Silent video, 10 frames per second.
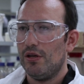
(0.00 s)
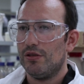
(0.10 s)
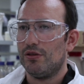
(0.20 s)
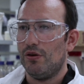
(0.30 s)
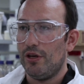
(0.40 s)

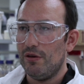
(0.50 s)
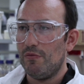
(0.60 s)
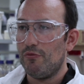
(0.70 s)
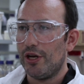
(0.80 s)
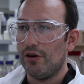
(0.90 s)
So
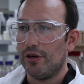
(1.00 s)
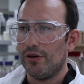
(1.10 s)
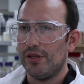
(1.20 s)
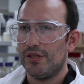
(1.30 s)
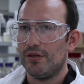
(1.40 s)
human brain
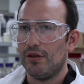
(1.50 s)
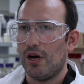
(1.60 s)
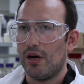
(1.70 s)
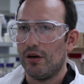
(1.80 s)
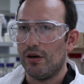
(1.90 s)
organoids
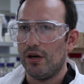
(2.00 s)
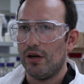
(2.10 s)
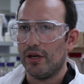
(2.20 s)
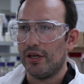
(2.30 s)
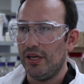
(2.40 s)
are
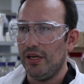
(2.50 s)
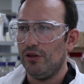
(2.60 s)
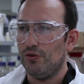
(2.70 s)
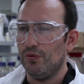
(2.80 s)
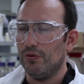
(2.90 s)
a key
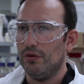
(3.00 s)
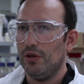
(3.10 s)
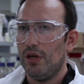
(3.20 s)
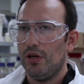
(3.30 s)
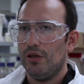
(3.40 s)
tool
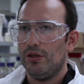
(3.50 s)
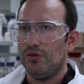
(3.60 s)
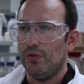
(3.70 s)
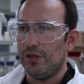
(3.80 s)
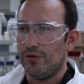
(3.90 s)

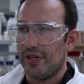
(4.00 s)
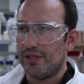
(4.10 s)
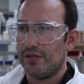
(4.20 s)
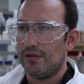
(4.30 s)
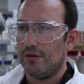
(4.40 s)
to
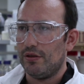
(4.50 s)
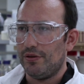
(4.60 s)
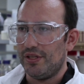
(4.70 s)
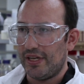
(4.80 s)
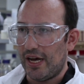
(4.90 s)
address
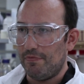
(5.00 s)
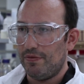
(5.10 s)
this gap.